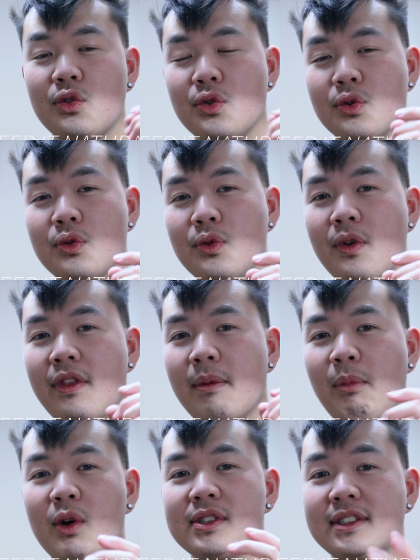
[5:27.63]
to the
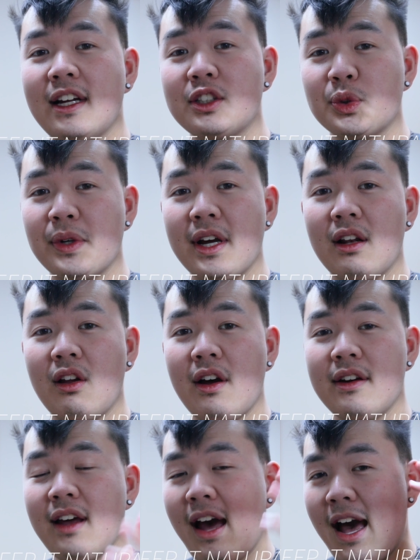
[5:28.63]
most natural
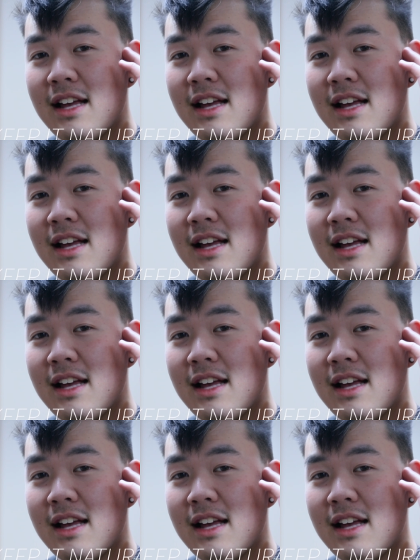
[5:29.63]
hairline